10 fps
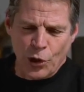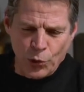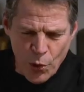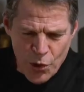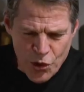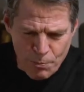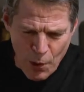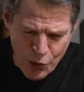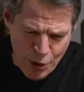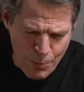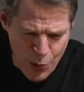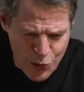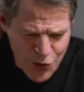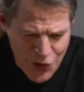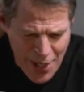"The Lord spoke to
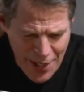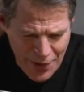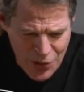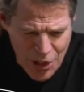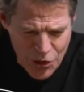Moses, saying,